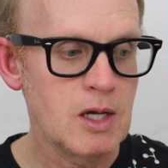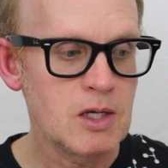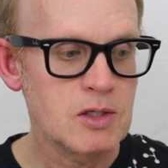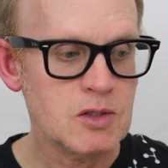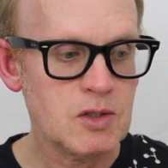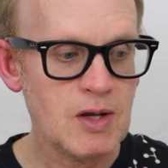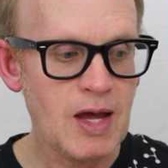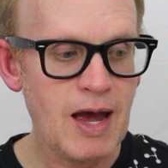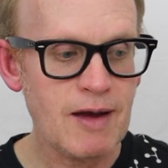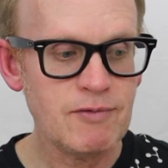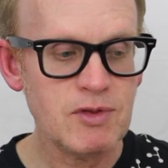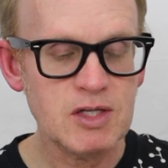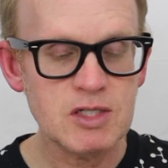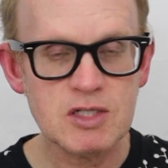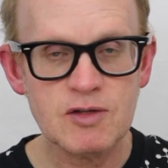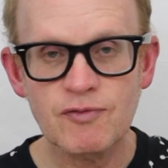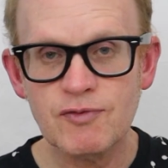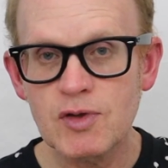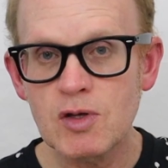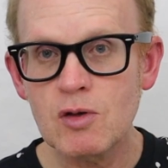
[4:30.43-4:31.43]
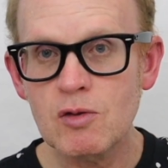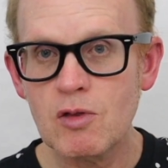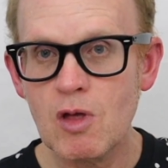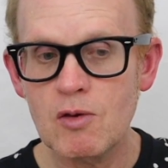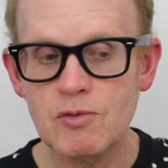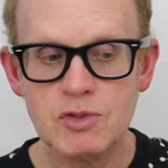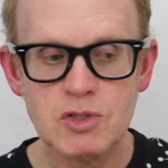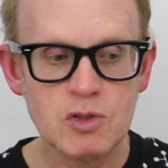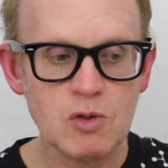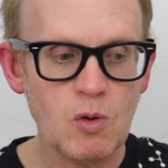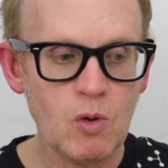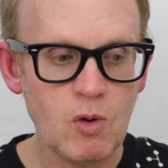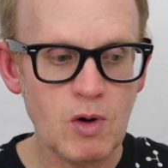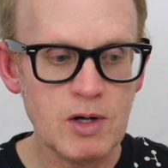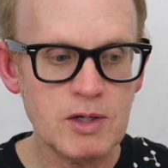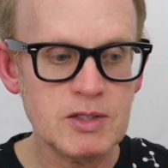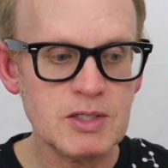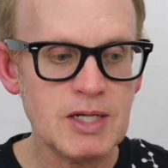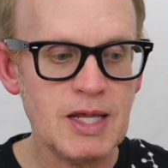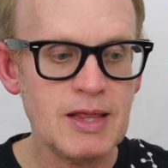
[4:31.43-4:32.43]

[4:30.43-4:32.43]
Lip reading: So you have these few low scores